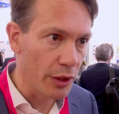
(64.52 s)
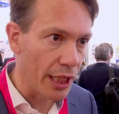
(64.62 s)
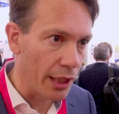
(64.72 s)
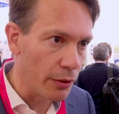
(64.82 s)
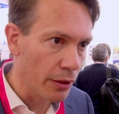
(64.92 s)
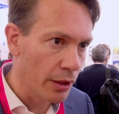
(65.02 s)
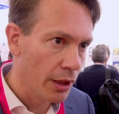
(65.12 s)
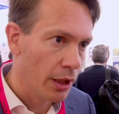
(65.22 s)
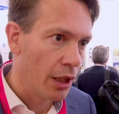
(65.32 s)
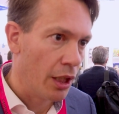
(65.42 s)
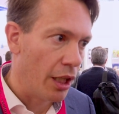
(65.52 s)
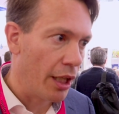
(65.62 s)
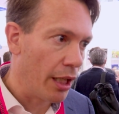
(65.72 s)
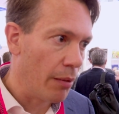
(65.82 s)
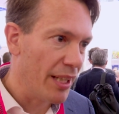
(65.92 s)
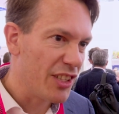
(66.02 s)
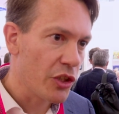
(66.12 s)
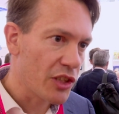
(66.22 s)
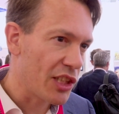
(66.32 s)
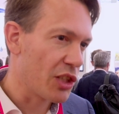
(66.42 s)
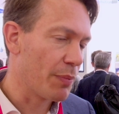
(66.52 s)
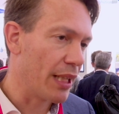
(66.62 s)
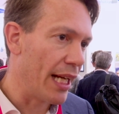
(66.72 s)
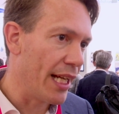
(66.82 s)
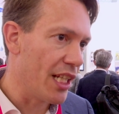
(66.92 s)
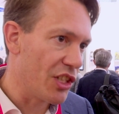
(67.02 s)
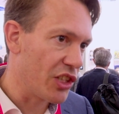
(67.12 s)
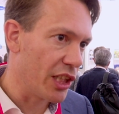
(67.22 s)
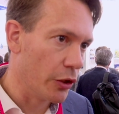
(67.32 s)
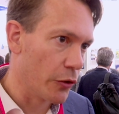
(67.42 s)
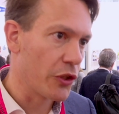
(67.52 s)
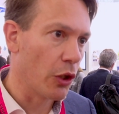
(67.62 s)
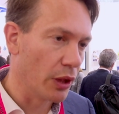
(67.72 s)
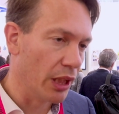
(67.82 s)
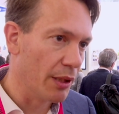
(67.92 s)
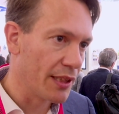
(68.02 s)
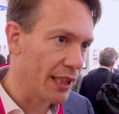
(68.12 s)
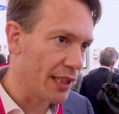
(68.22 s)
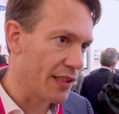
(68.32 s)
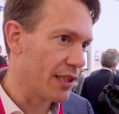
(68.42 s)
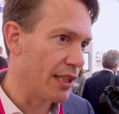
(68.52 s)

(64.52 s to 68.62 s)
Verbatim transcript: down. Um, it's just that supply is still so limited